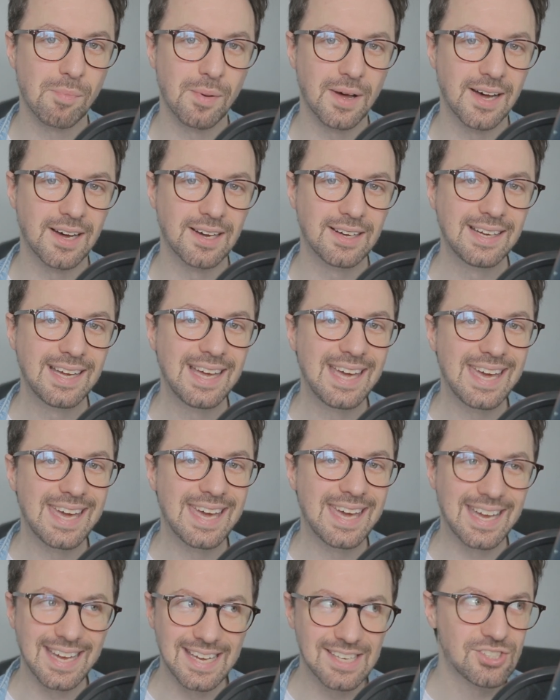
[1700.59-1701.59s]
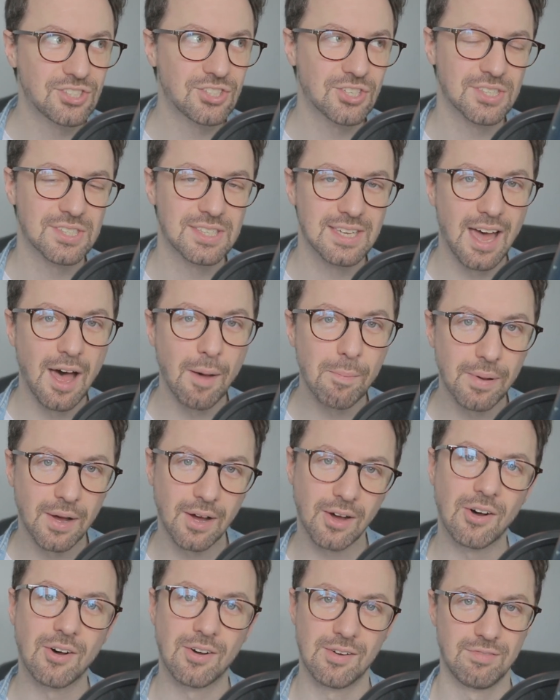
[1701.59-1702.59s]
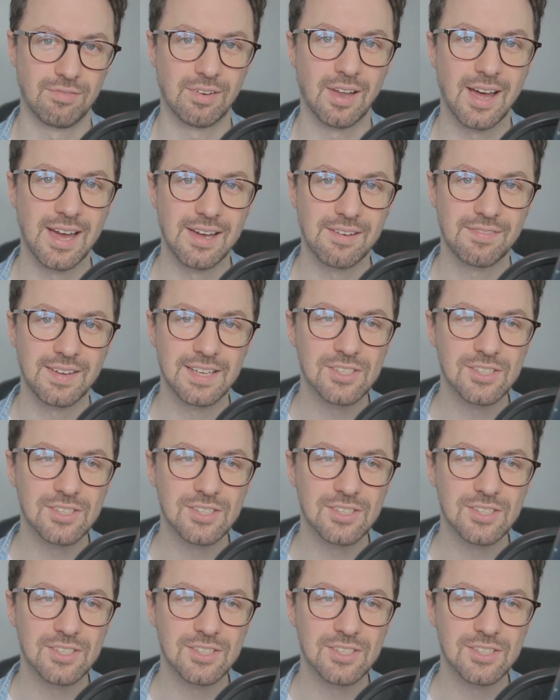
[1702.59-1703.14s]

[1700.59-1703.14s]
but it is just a part of life.